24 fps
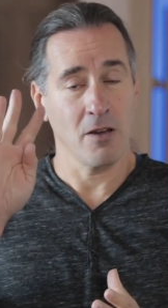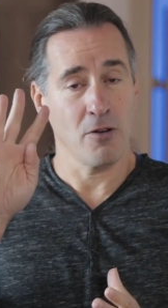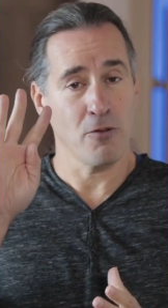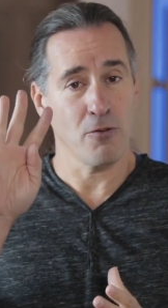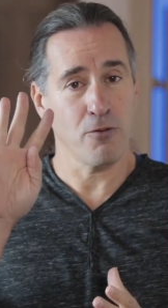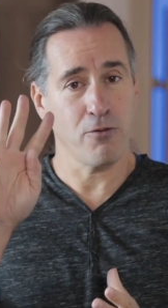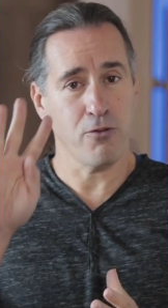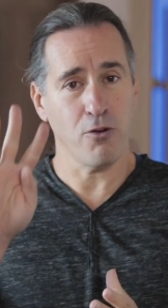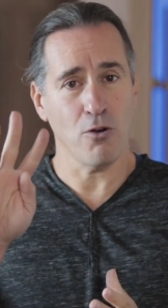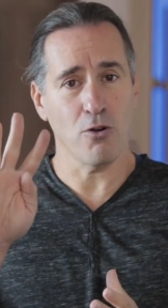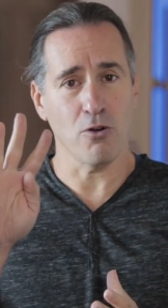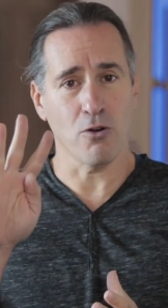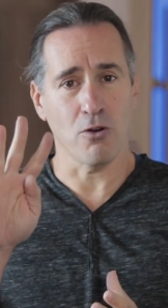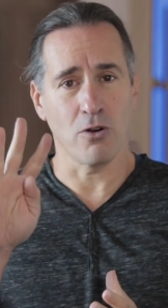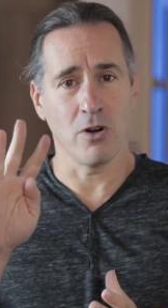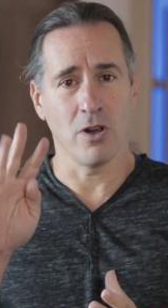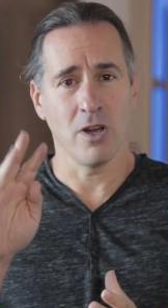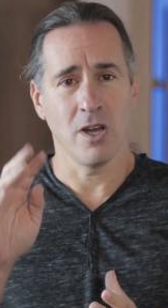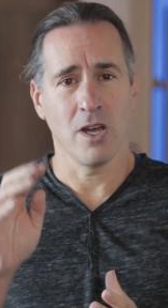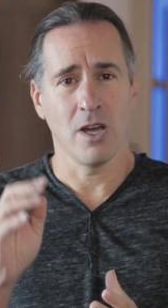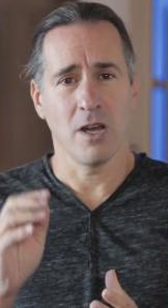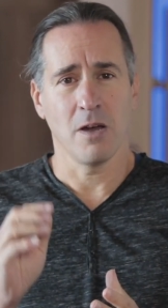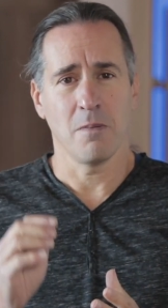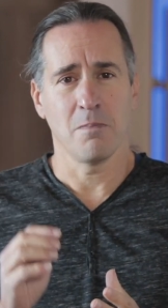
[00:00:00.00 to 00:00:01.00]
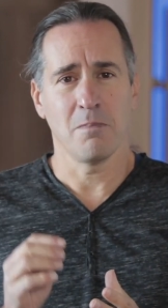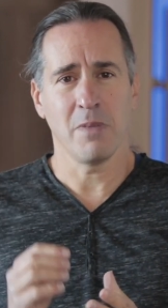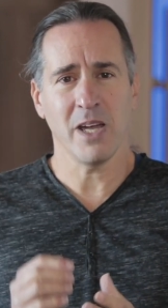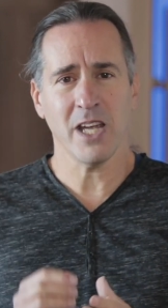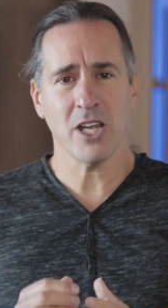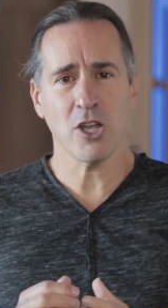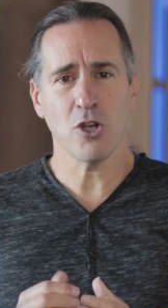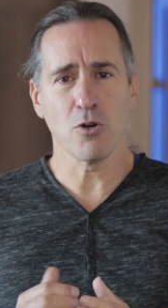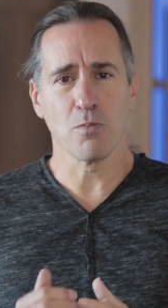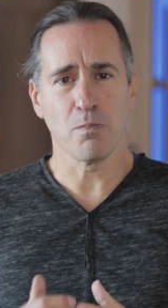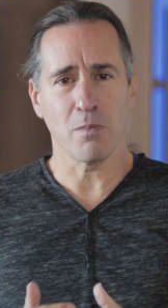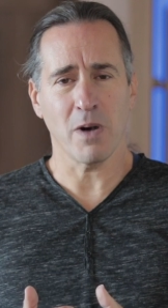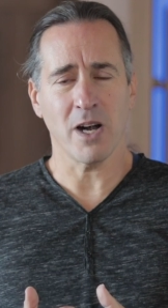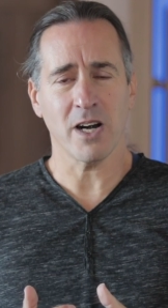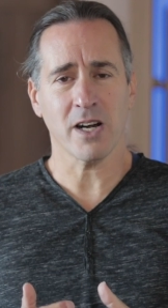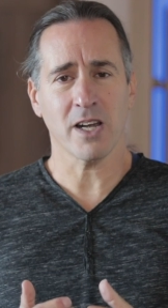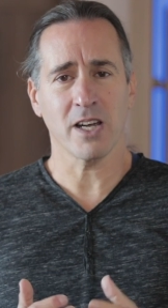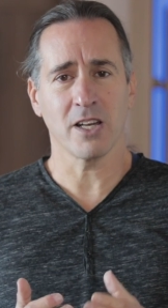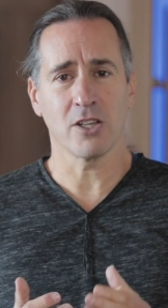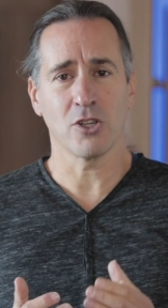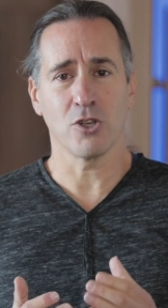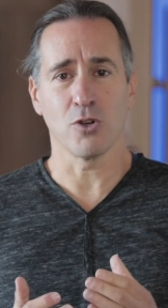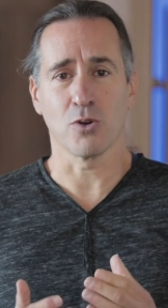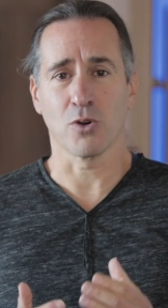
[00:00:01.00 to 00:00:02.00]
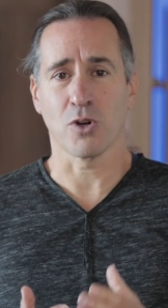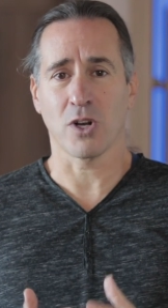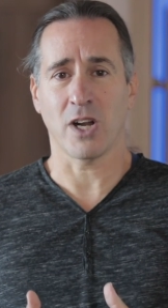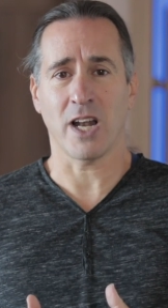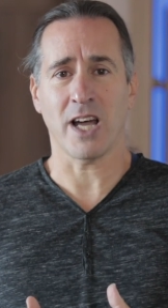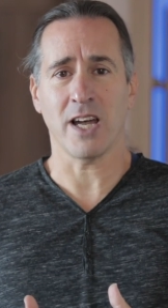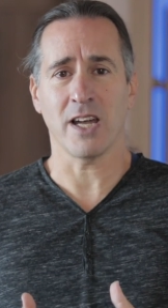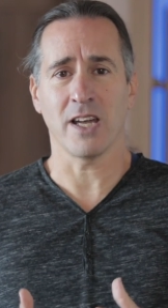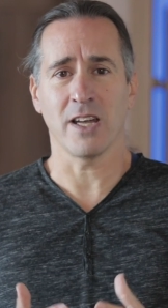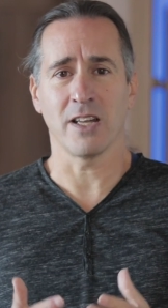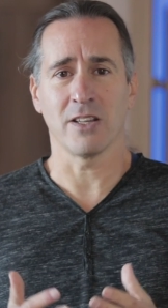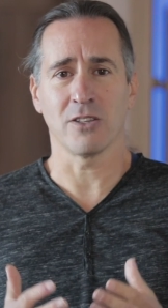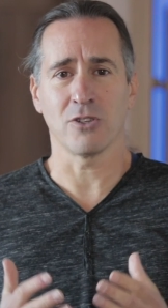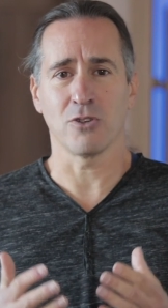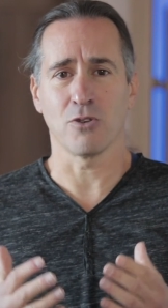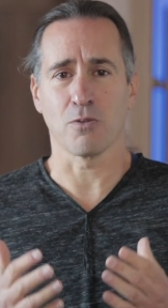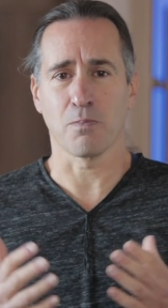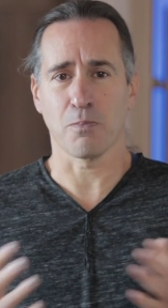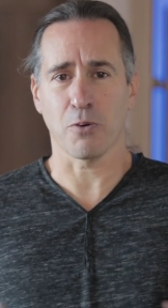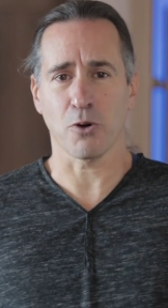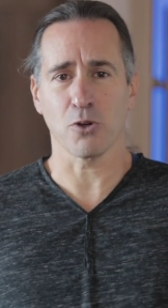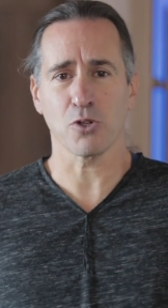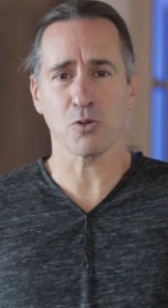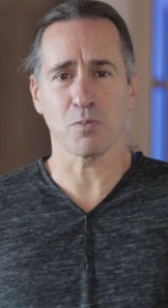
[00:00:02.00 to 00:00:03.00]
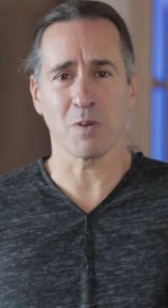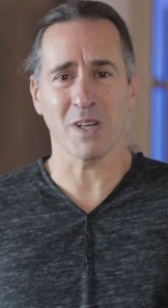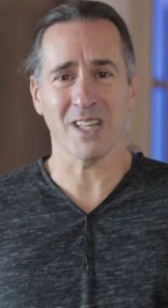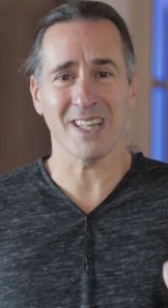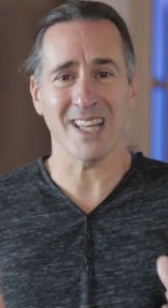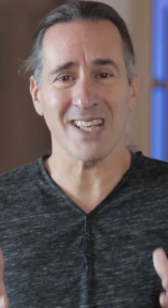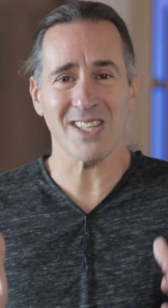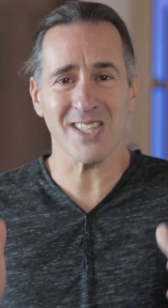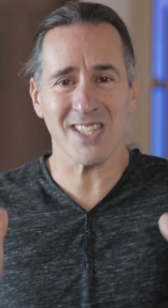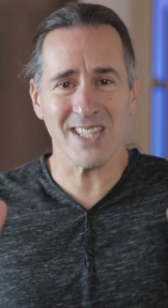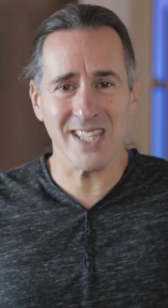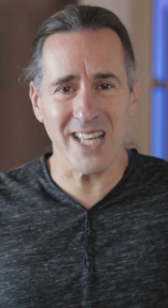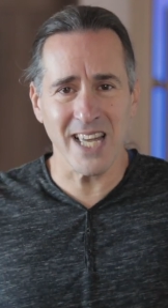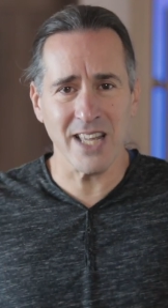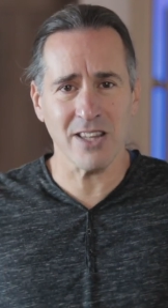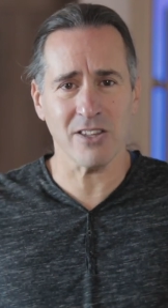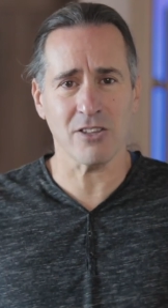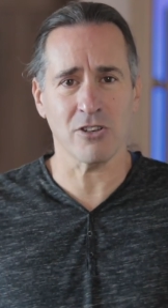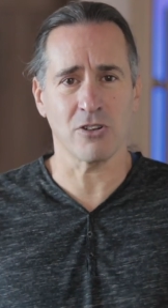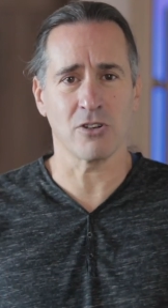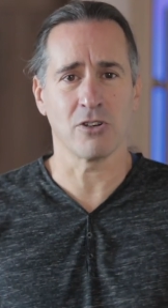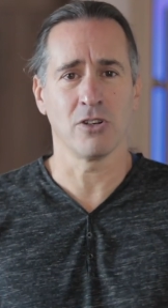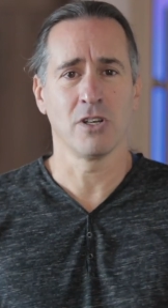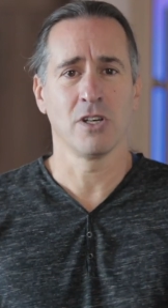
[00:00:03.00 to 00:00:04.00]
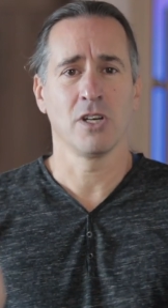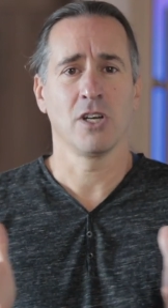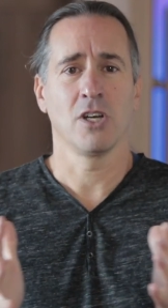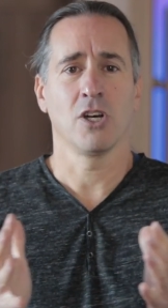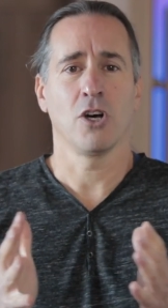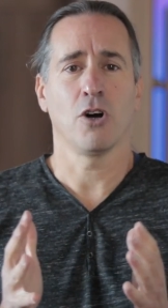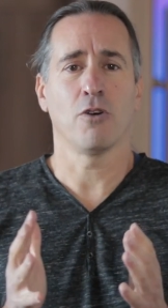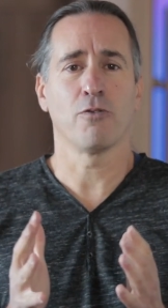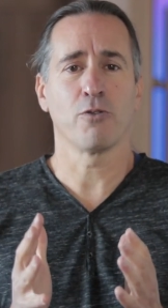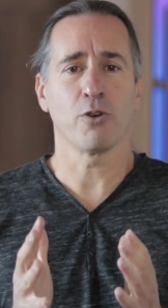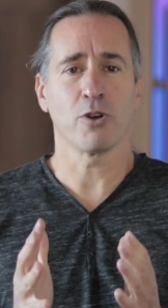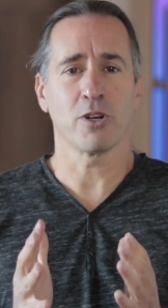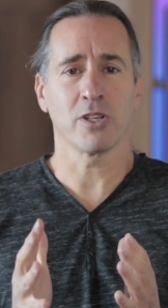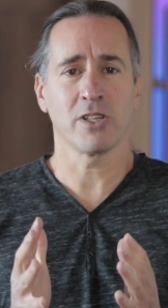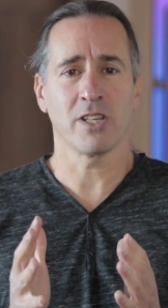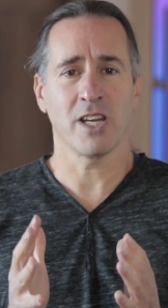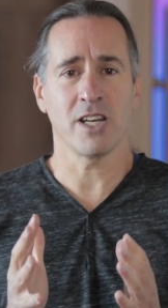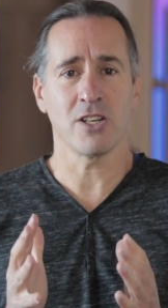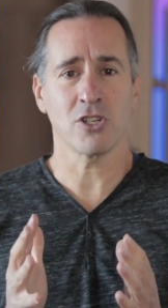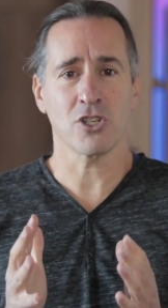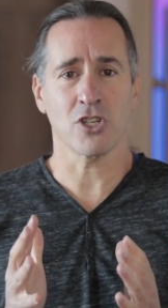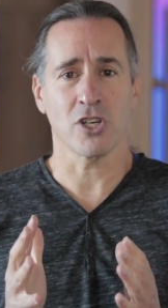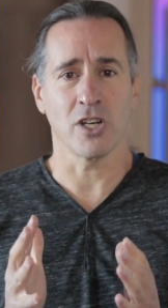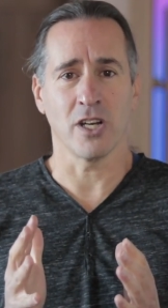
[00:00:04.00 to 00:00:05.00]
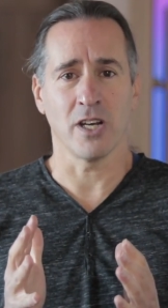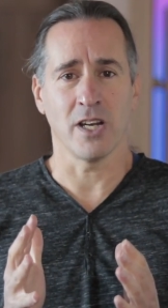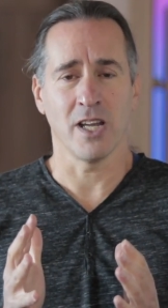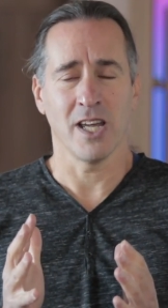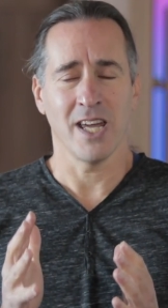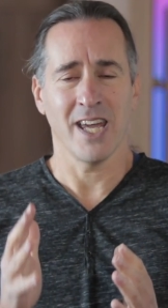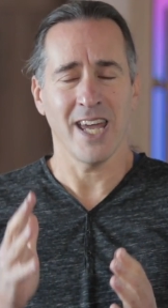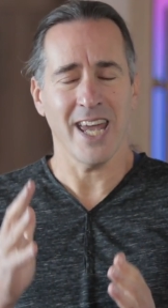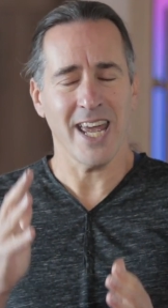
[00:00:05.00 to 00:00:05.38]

4, make your market, your client, your prospect the center of your attention.